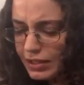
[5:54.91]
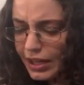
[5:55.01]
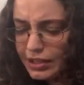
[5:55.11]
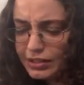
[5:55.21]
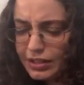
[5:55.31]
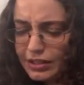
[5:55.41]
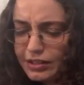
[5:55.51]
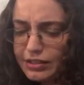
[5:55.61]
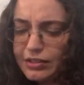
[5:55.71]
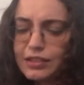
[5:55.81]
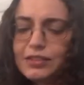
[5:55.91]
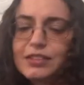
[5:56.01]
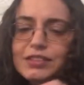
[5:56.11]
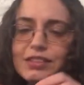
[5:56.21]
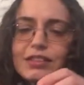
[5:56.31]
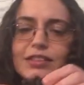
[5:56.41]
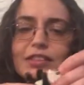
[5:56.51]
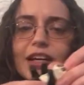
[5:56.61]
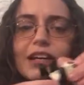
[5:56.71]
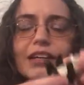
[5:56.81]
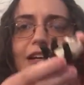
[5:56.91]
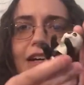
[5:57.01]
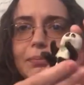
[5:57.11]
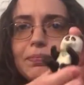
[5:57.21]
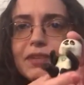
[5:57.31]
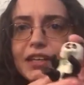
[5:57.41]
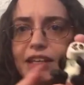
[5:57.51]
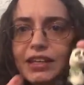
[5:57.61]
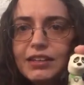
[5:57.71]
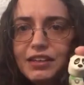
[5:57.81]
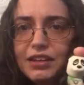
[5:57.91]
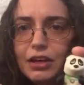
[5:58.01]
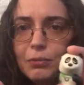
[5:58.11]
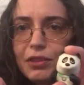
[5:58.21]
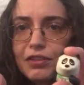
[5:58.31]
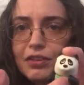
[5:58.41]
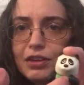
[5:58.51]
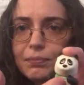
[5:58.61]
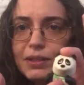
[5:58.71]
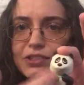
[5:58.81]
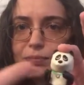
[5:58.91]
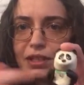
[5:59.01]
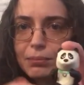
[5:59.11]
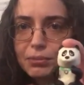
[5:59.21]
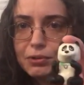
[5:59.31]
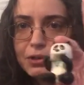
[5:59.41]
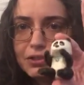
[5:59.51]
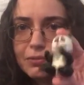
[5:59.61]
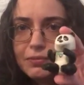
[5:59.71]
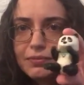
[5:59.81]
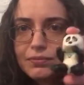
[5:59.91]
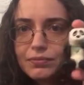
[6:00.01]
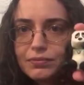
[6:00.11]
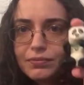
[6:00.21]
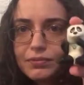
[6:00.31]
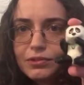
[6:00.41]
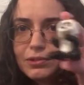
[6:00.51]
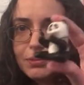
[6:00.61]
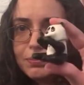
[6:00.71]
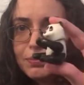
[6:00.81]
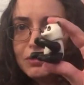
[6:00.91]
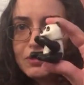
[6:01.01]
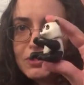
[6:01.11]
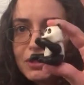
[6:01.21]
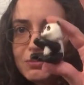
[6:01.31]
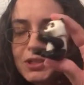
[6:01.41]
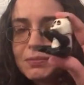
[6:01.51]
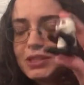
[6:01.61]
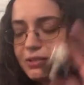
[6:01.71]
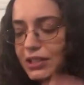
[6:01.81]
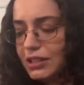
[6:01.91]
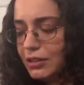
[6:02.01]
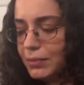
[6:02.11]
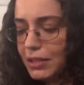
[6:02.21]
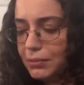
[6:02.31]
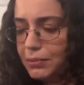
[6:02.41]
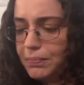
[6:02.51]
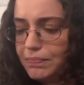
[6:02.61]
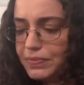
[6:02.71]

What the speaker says: And this guy, he did come with a piece of bamboo, and he moves his arms up and down to eat the bamboo.